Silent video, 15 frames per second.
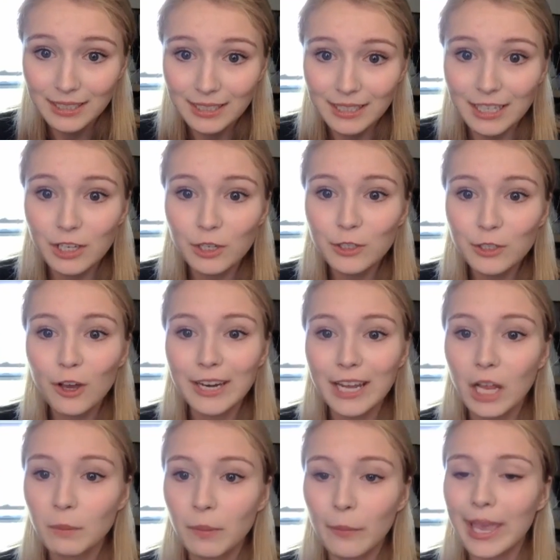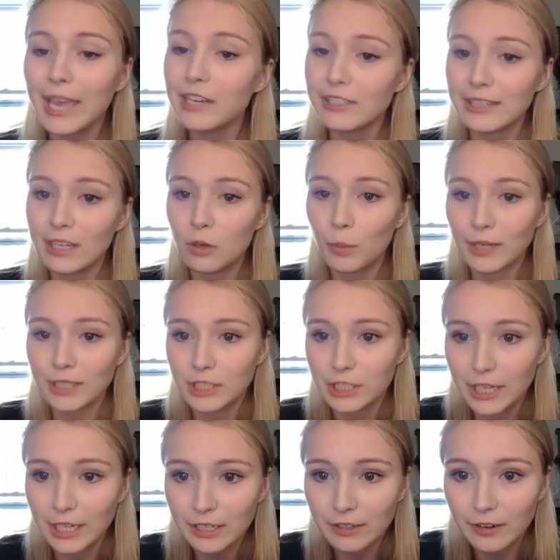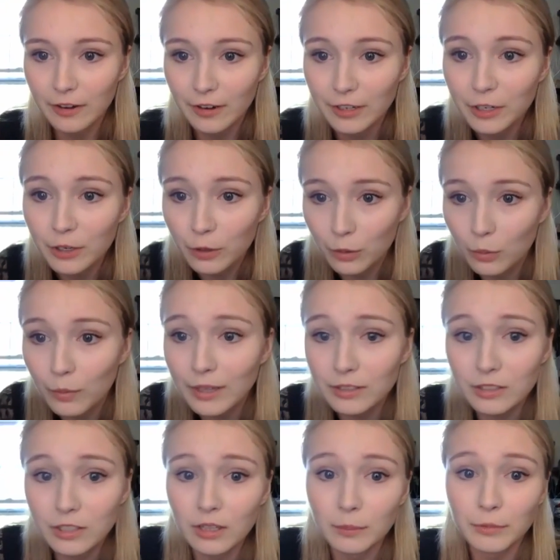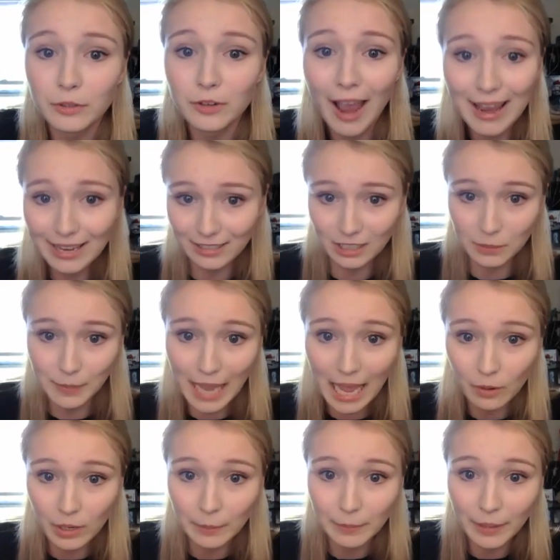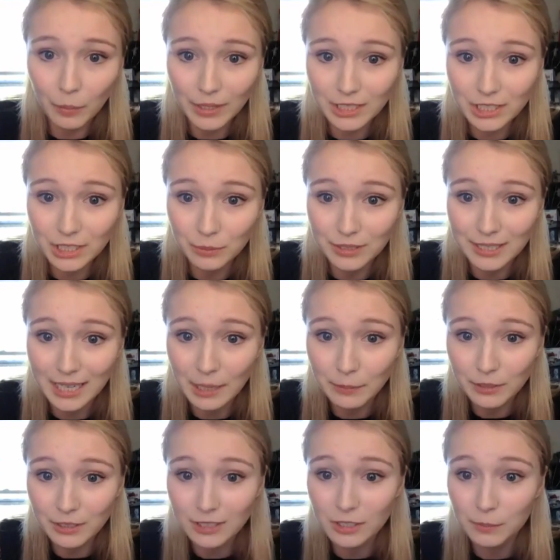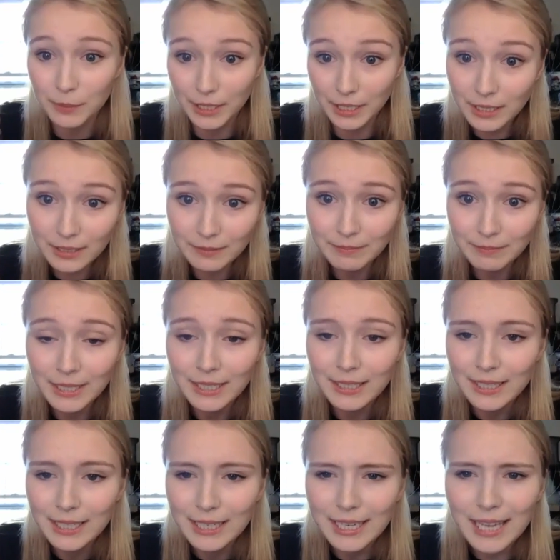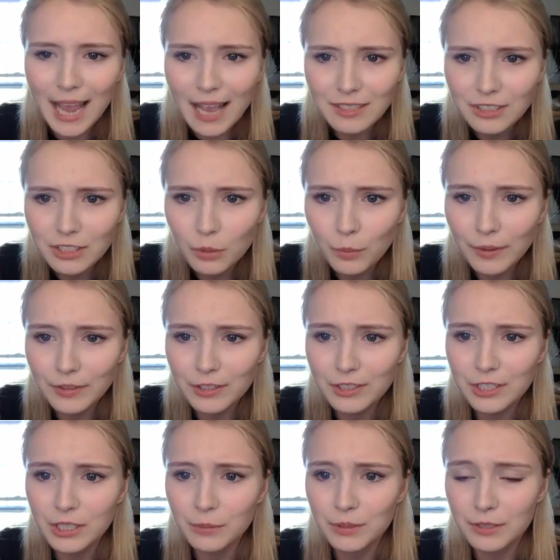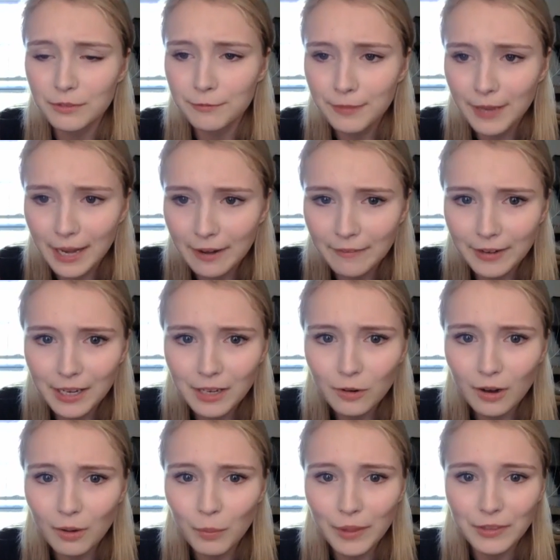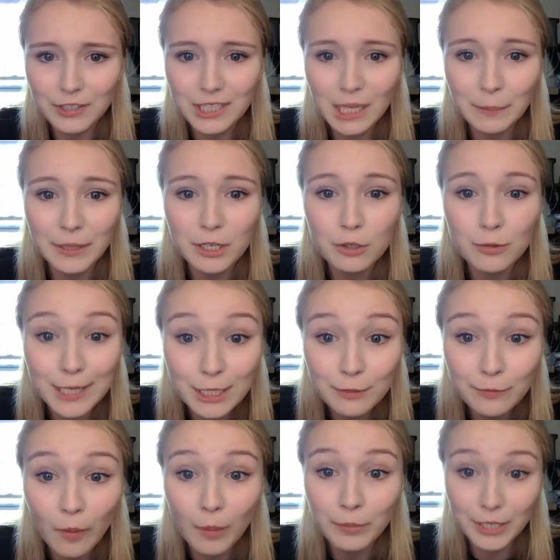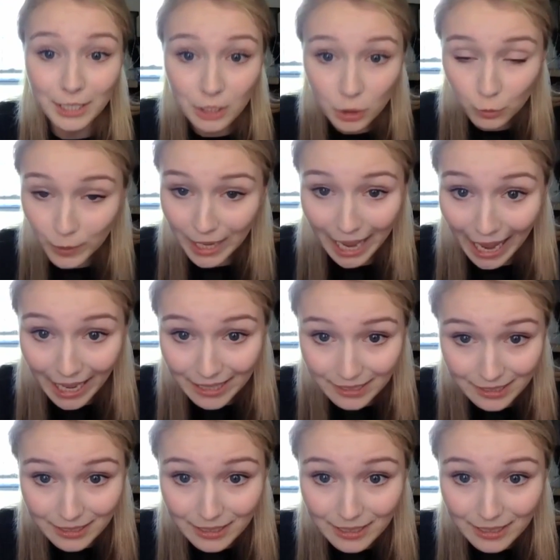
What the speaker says: He could not help occasionally questioning her anew as to the miraculous power by which she was enabled to speak. He asked her whether she was a fairy or whether she'd been transformed into a cat,